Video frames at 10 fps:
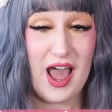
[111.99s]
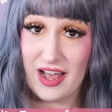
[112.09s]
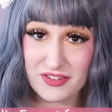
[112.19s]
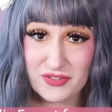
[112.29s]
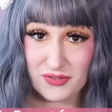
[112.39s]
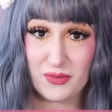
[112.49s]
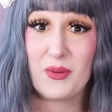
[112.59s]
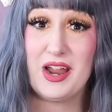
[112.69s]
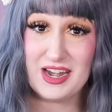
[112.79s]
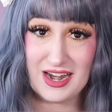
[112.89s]
as of
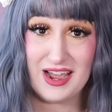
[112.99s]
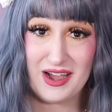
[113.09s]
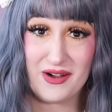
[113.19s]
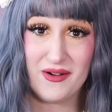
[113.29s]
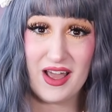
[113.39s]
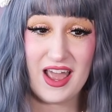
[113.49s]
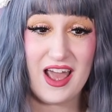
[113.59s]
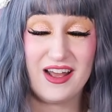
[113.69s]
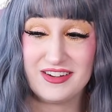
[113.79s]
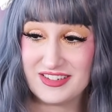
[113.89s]
right now
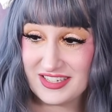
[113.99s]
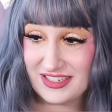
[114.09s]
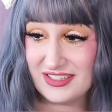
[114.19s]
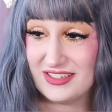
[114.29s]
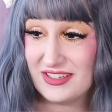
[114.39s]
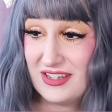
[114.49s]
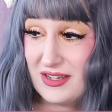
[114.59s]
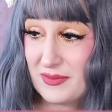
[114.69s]
until